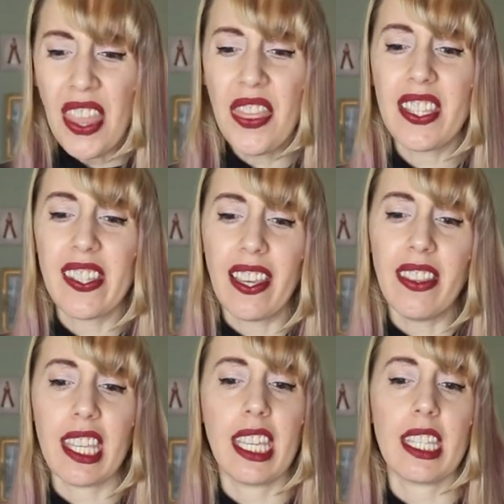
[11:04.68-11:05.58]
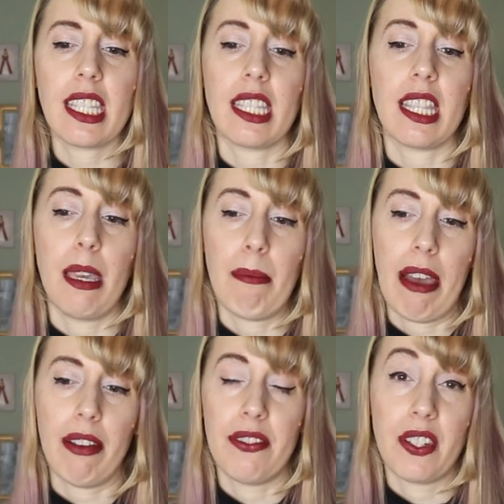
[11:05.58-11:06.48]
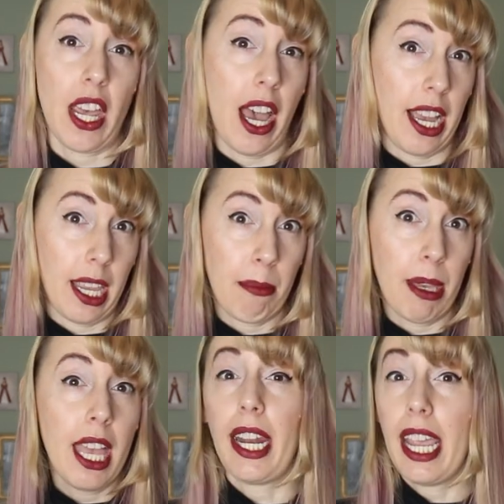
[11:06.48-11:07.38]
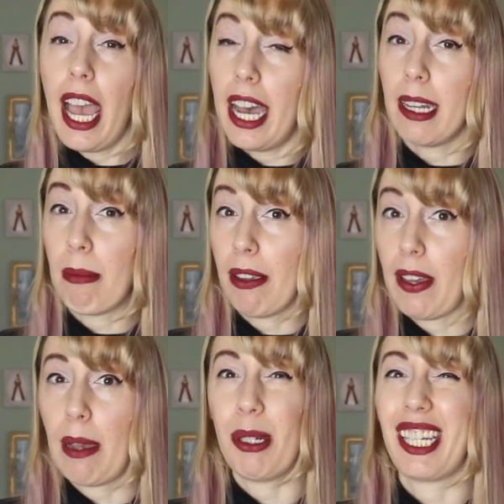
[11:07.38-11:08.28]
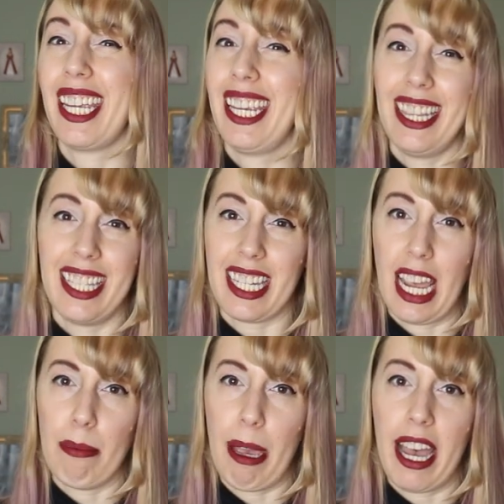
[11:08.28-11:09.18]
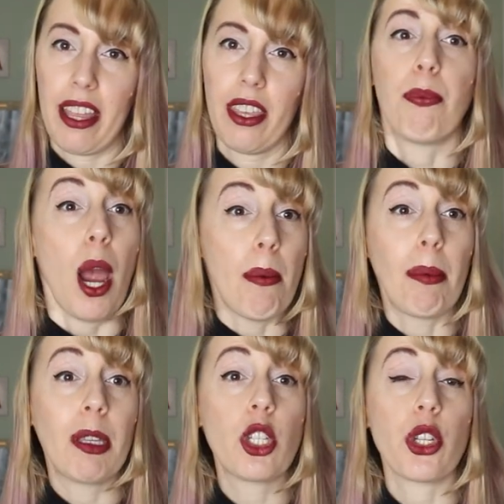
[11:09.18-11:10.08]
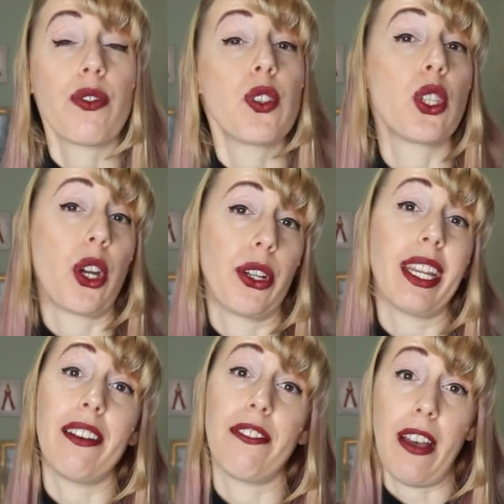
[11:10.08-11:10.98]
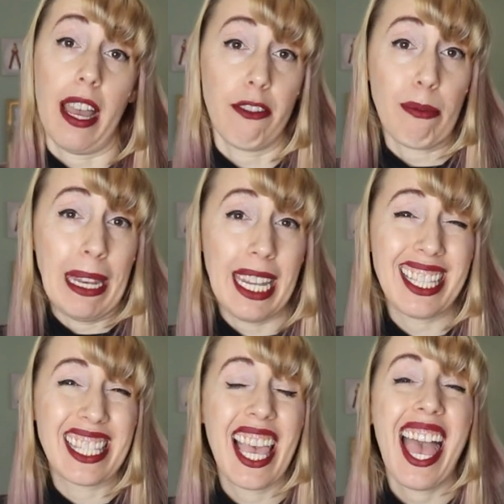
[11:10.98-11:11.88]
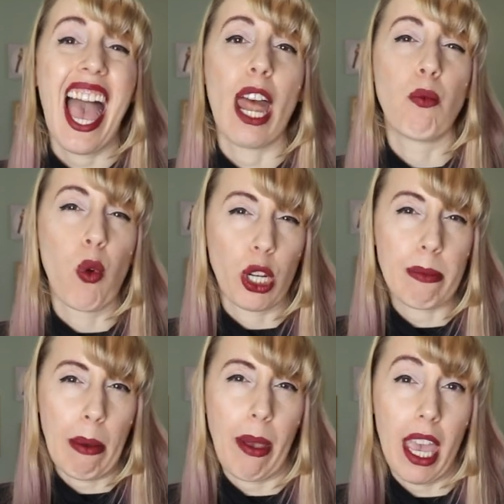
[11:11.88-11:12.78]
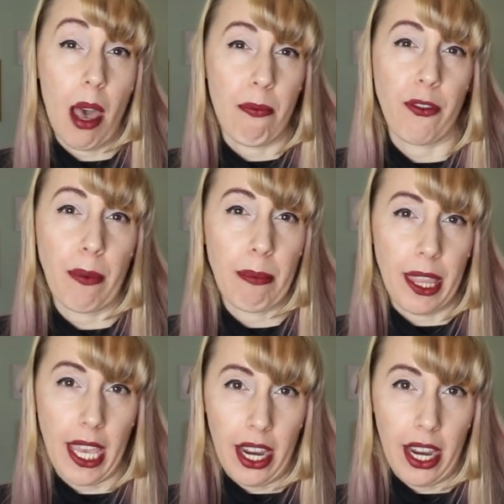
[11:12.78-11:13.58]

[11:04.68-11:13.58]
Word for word: And then the second thing is the amount of time that I had my fabric in the dye bath. I probably should have started at 5 minutes and worked my way up from